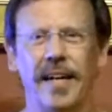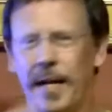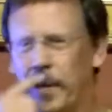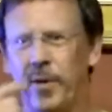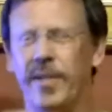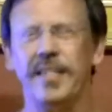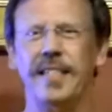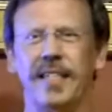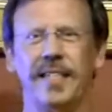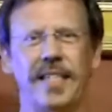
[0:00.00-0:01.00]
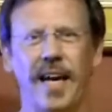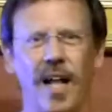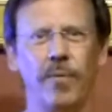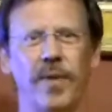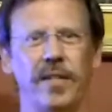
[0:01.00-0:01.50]
And you could just
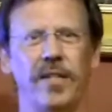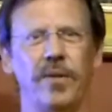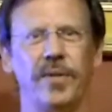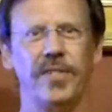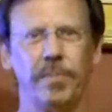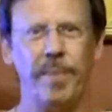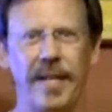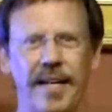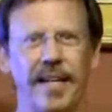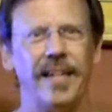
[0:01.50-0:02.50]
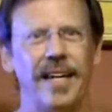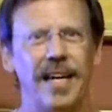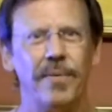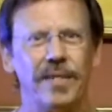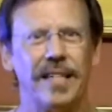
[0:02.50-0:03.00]
tell when you were speaking and
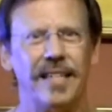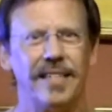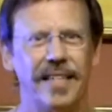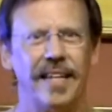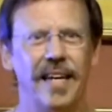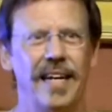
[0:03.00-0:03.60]
he was listening,